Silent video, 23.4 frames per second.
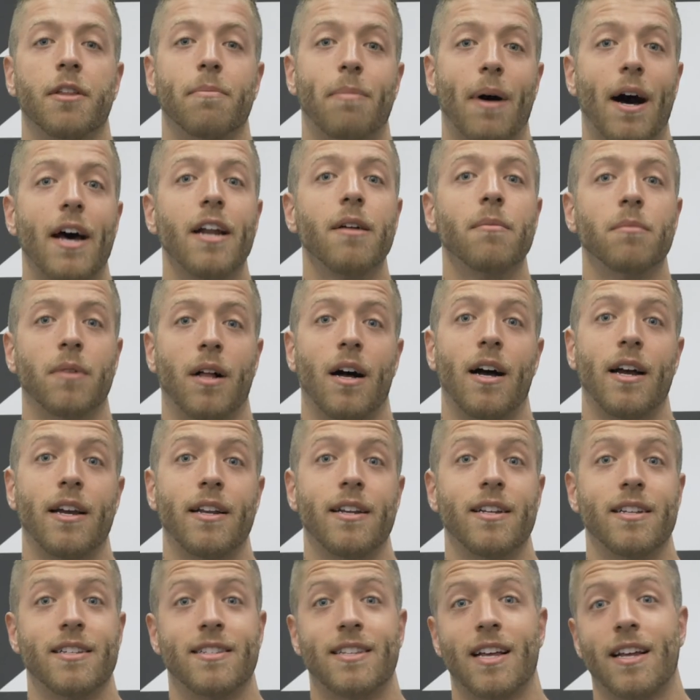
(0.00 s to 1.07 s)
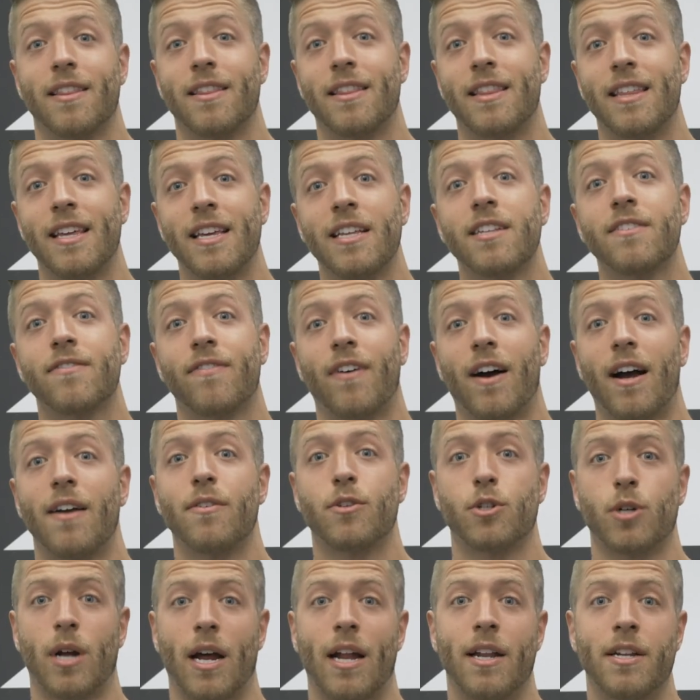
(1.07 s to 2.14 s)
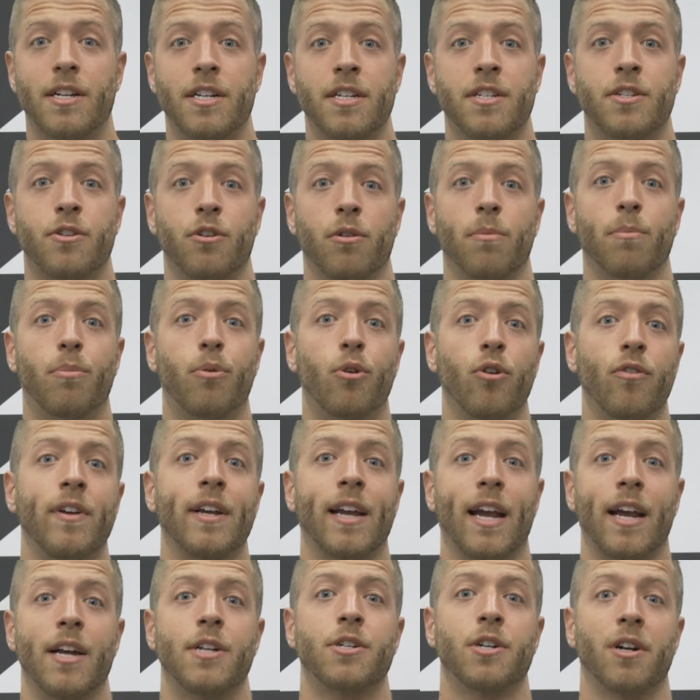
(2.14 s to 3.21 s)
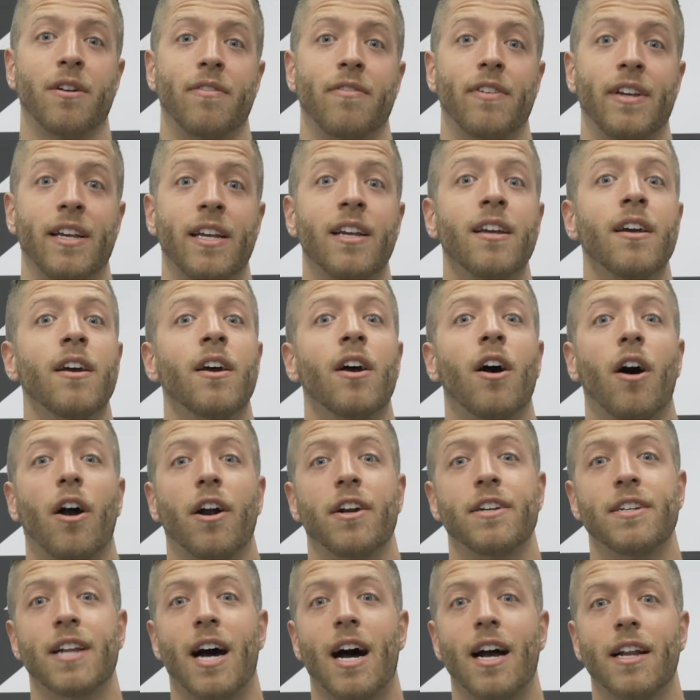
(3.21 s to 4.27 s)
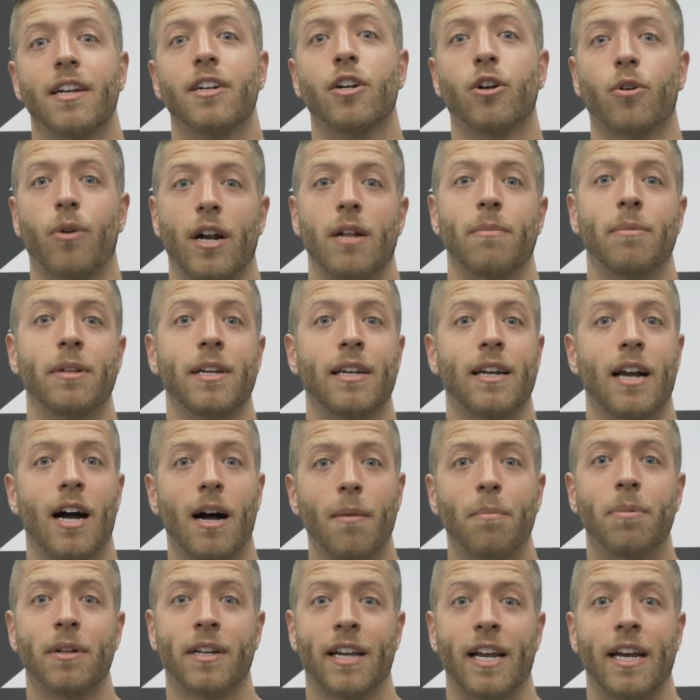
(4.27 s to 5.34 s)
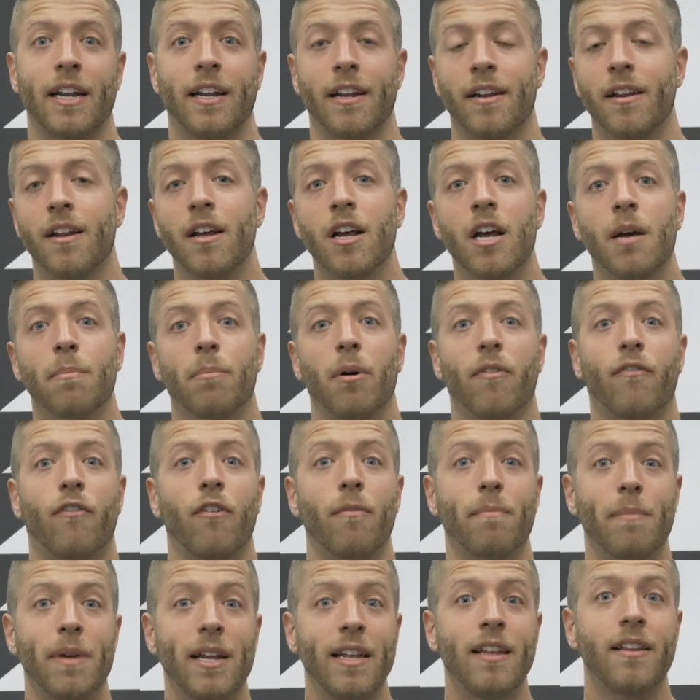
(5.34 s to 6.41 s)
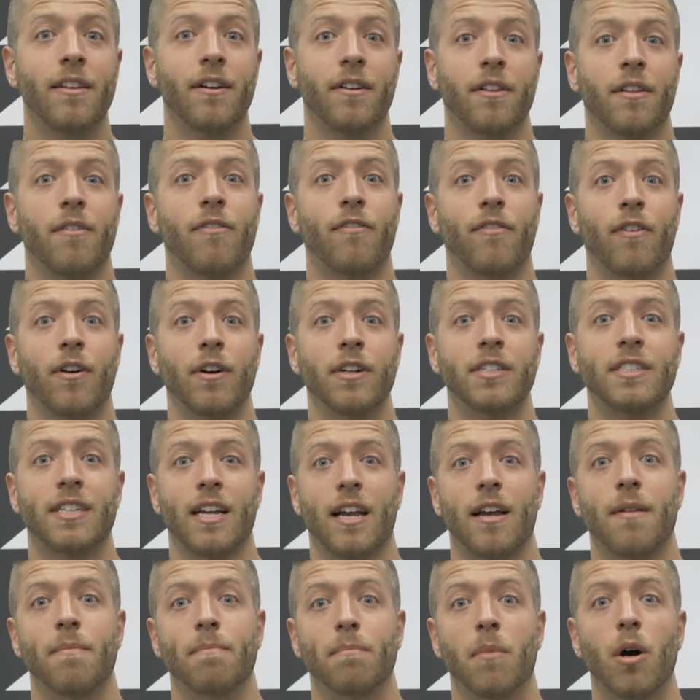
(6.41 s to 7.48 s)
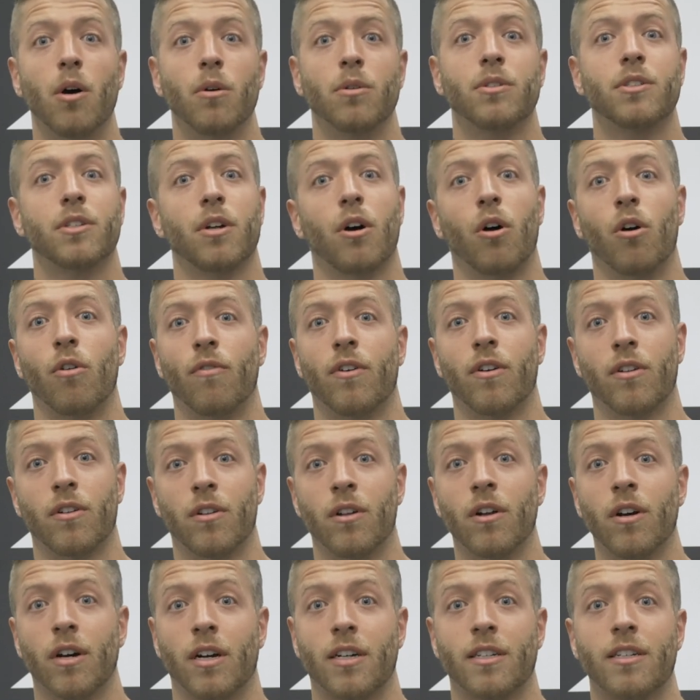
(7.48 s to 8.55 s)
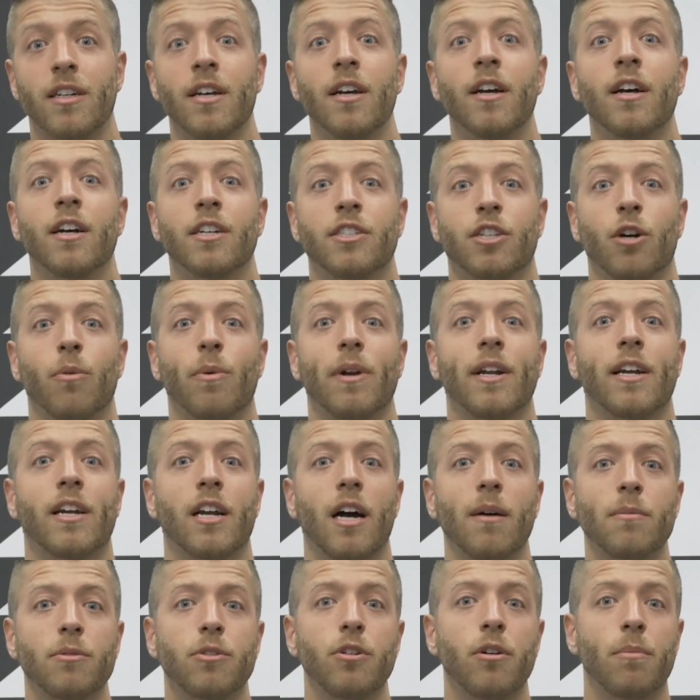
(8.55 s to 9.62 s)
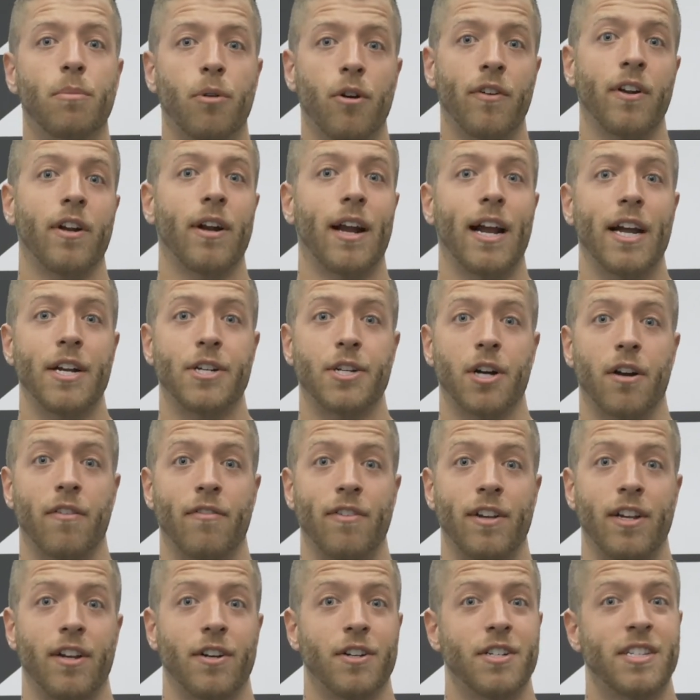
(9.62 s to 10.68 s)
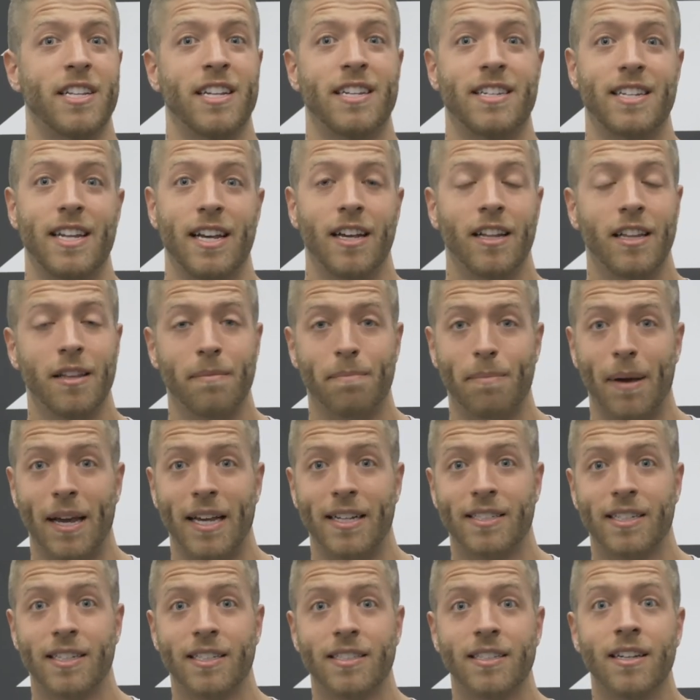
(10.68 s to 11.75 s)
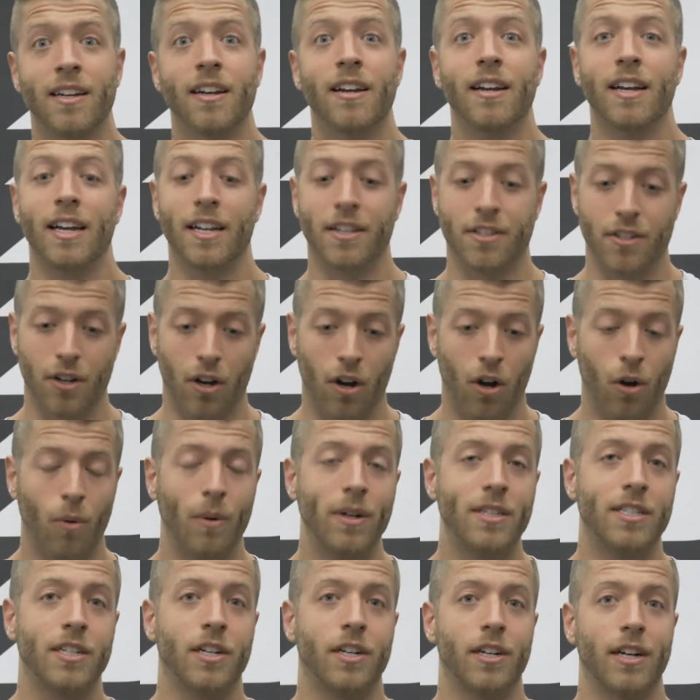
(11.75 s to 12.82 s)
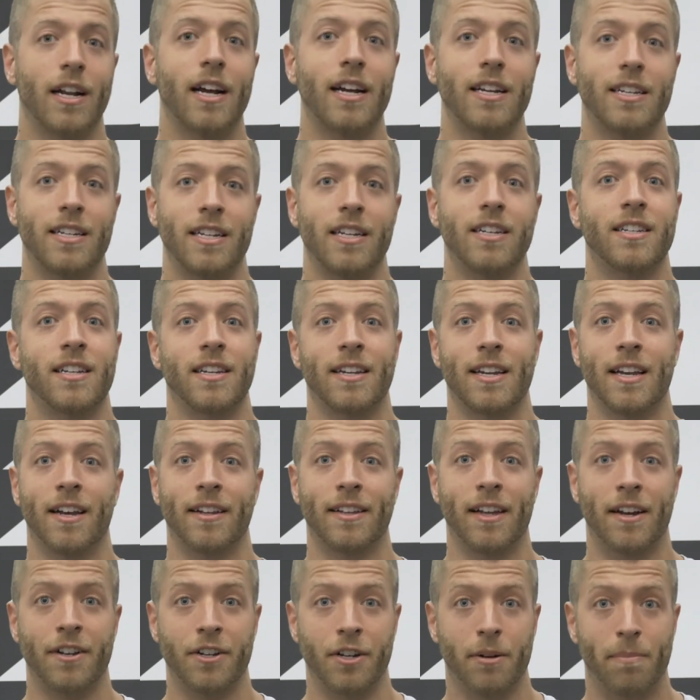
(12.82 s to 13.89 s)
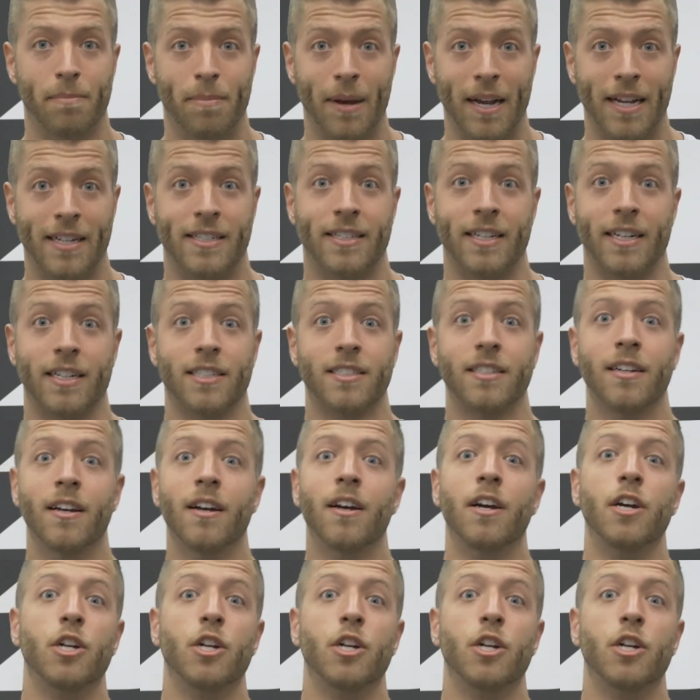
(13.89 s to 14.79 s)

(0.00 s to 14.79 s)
The bottom line is that these five strategies to improving HRV are not incredibly complicated, but for many, they're the first and most overlooked. So when it comes to improving your HRV on just a daily basis, it's always a good idea to nail down your basics.